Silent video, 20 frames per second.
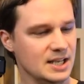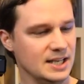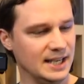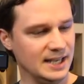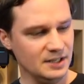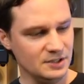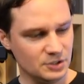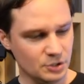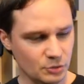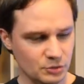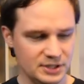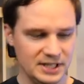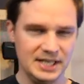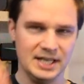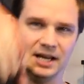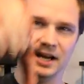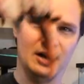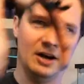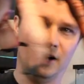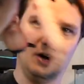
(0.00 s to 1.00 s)
into
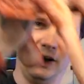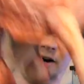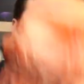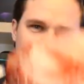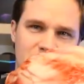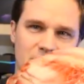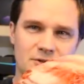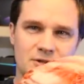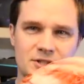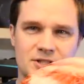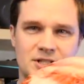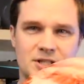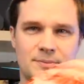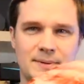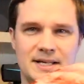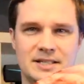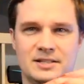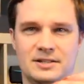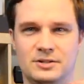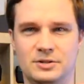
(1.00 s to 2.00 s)
the Oculus
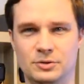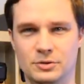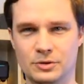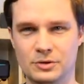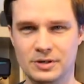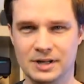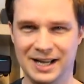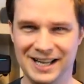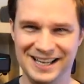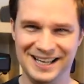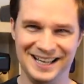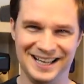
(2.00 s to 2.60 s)
Quest 2